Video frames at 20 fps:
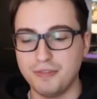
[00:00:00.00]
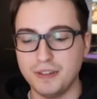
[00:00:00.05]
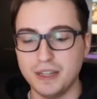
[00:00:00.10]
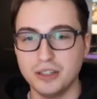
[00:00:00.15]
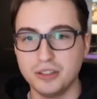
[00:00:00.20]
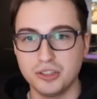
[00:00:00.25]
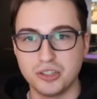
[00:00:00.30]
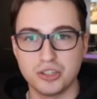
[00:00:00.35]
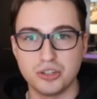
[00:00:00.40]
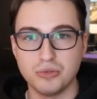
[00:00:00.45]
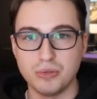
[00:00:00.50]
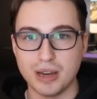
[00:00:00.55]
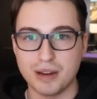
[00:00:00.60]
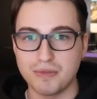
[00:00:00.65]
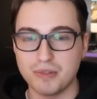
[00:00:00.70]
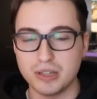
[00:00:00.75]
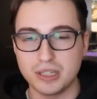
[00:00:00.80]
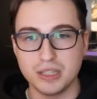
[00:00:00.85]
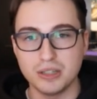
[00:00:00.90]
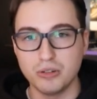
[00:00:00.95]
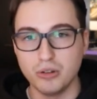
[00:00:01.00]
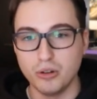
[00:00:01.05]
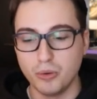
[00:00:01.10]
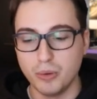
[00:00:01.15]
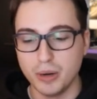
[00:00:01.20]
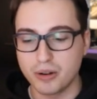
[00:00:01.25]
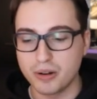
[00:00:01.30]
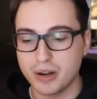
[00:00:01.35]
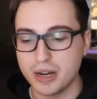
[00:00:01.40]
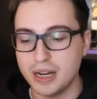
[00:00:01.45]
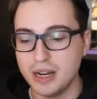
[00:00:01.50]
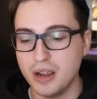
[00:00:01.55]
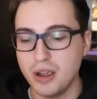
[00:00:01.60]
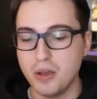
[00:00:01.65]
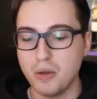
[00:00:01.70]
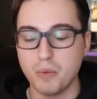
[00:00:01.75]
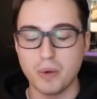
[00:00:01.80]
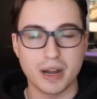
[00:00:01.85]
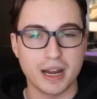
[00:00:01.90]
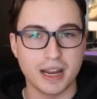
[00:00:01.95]
fields to every single
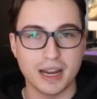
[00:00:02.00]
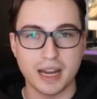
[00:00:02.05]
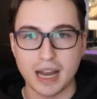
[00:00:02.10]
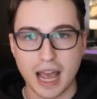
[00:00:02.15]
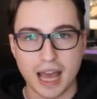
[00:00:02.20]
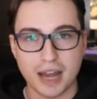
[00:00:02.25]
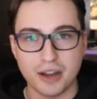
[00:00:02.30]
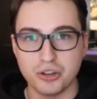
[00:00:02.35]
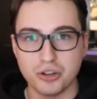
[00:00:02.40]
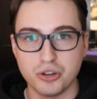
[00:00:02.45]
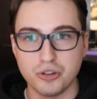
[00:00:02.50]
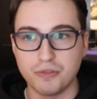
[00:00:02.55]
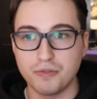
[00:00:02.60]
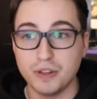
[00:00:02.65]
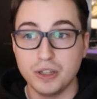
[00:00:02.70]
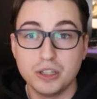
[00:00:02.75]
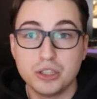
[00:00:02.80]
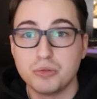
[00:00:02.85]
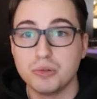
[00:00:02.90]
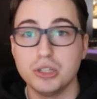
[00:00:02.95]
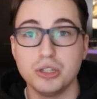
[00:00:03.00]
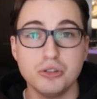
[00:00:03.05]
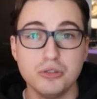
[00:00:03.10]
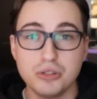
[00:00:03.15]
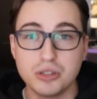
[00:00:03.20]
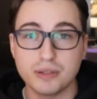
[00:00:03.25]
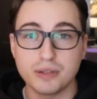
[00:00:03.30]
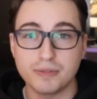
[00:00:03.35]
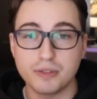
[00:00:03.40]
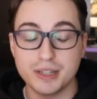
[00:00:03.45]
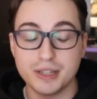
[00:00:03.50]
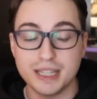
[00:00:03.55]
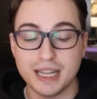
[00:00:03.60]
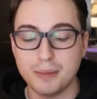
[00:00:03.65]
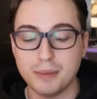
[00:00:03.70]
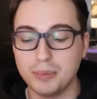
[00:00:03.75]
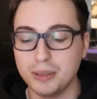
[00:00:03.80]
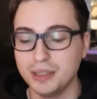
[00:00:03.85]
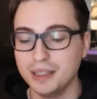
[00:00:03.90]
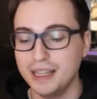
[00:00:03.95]
query when I add a new field to a user, for
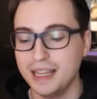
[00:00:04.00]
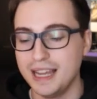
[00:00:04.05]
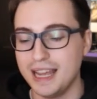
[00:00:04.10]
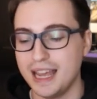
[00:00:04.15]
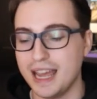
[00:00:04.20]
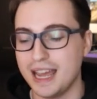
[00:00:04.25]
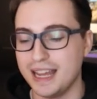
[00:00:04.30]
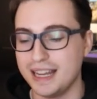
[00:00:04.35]
example,